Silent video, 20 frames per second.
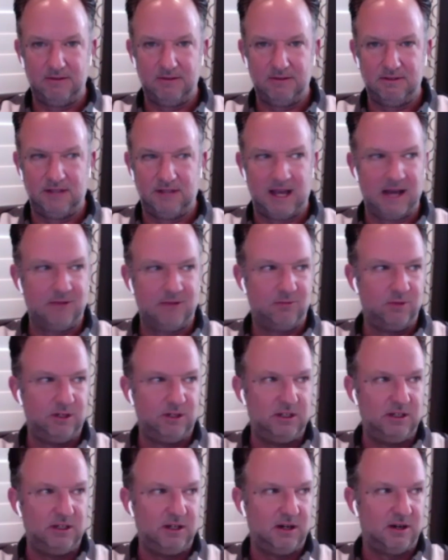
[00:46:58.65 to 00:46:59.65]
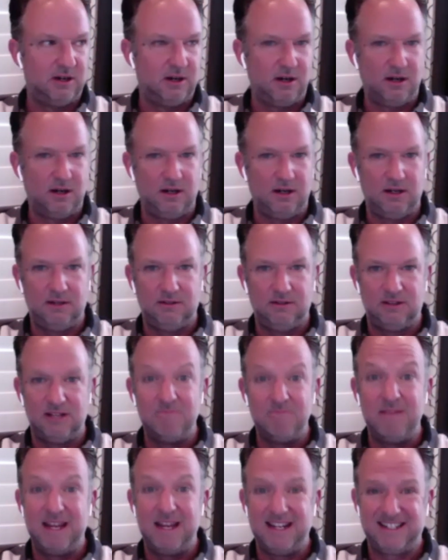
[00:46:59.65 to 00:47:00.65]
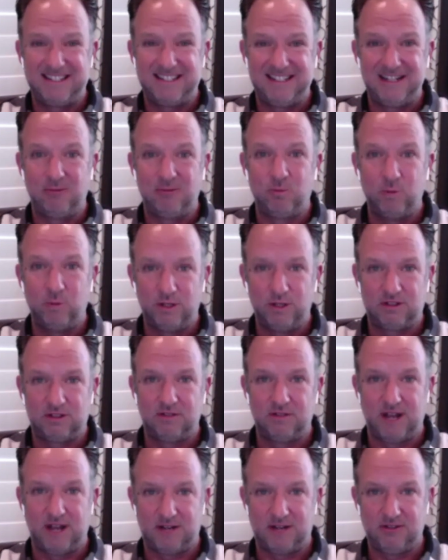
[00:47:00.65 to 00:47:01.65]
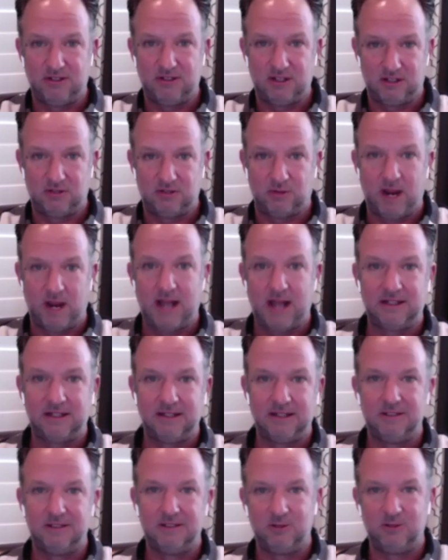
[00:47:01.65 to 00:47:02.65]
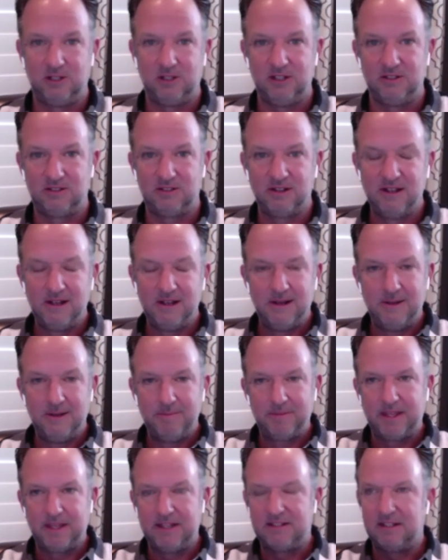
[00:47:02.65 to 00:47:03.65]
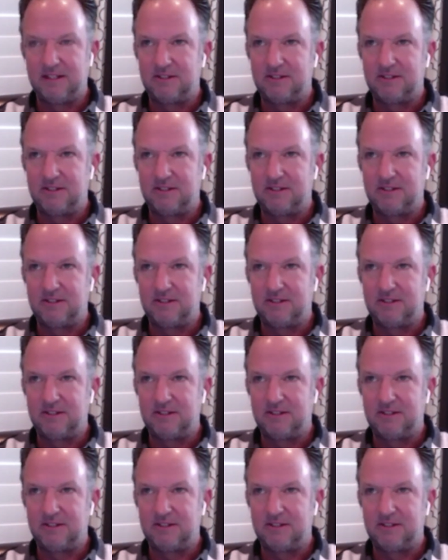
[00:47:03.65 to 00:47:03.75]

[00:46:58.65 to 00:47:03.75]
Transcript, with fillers: that we are diminish the risk of actually contracting a disease. It's